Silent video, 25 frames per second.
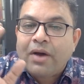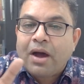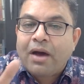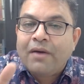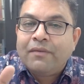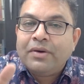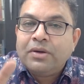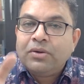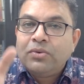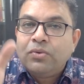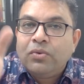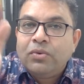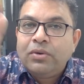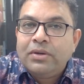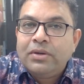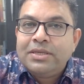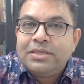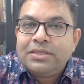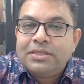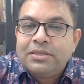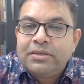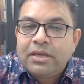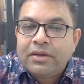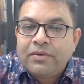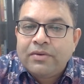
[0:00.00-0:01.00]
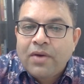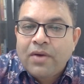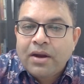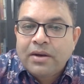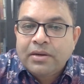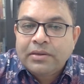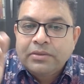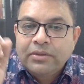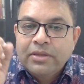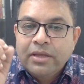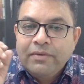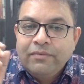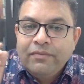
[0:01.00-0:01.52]
our goal is
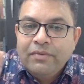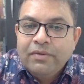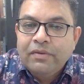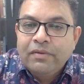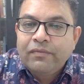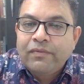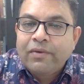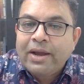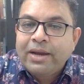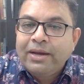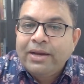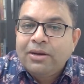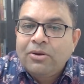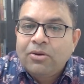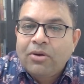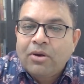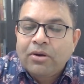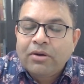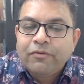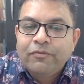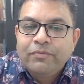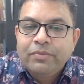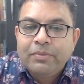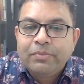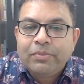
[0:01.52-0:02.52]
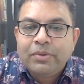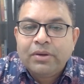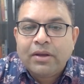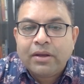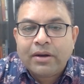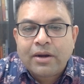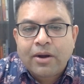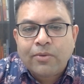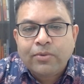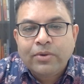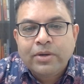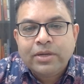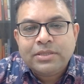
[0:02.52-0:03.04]
nirvana, then we will find a lot of people
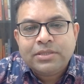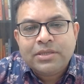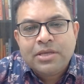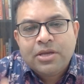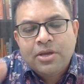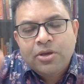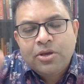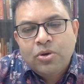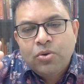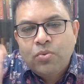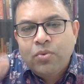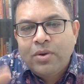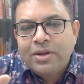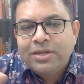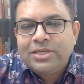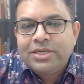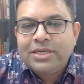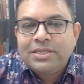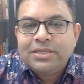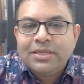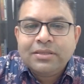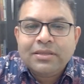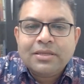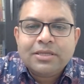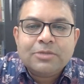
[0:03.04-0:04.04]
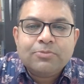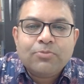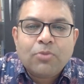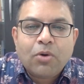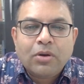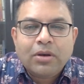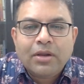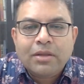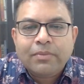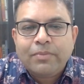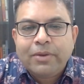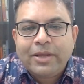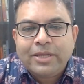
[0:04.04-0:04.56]
around us who are chasing the
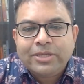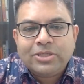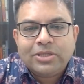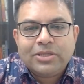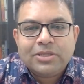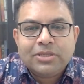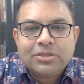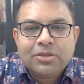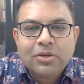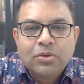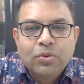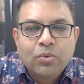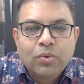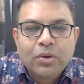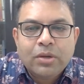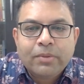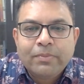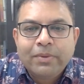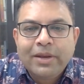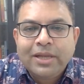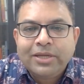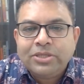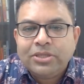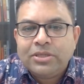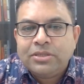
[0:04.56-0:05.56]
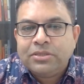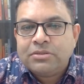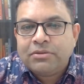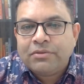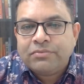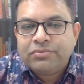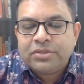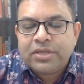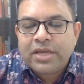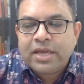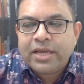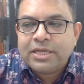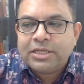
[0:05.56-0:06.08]
smaller pleasures, the lower pleasures
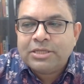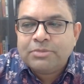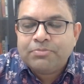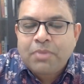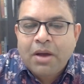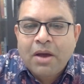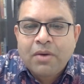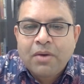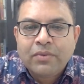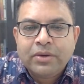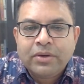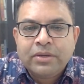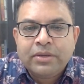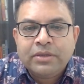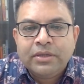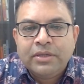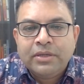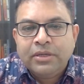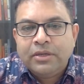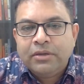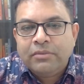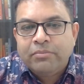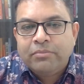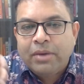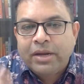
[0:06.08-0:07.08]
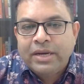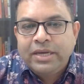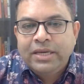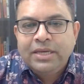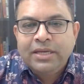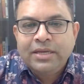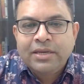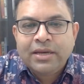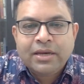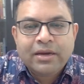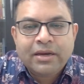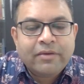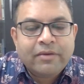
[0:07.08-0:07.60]
of sex, power,
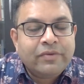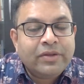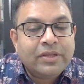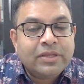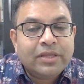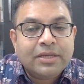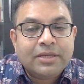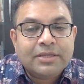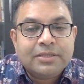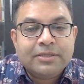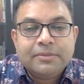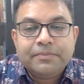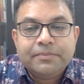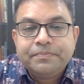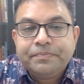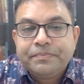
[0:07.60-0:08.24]
money and everything.